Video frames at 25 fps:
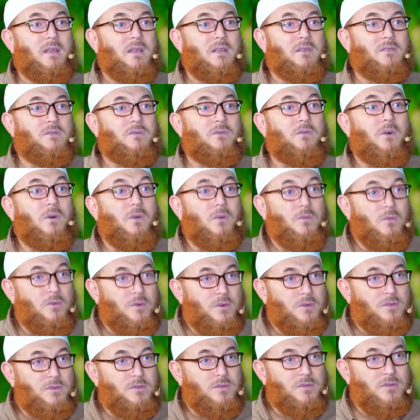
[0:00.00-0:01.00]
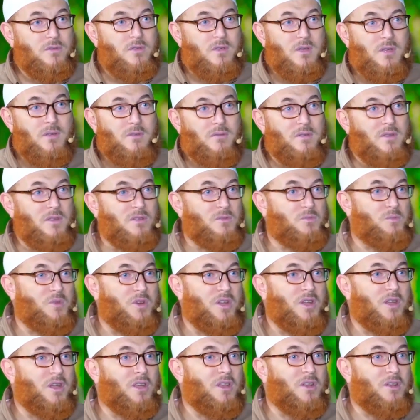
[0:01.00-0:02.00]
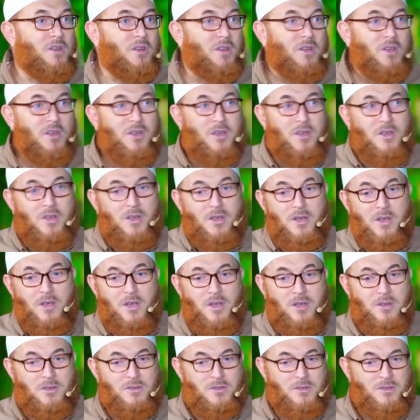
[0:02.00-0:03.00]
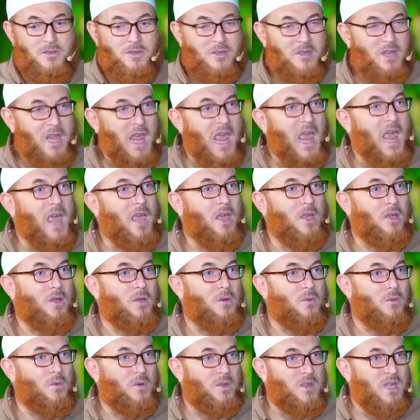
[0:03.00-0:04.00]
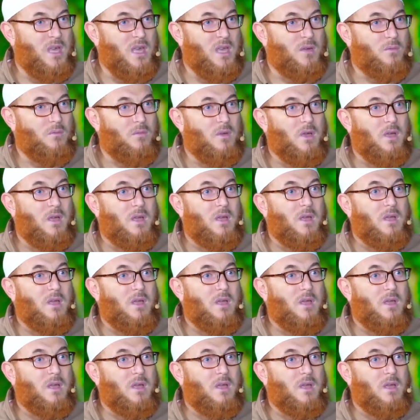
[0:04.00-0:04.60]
his followers, if he's bringing his gang with him,